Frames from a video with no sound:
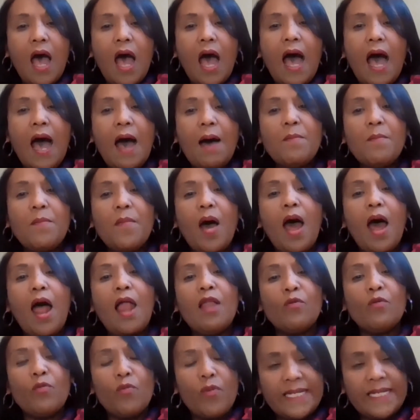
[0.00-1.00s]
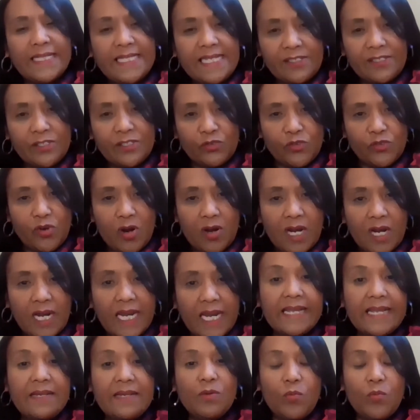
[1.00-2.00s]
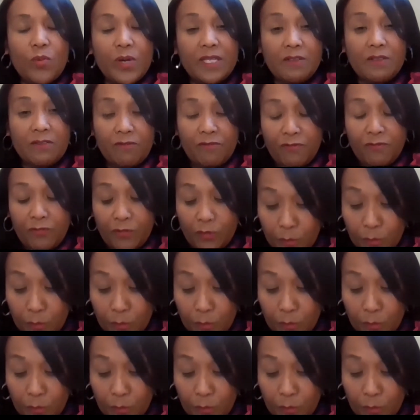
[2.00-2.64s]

already struggling with food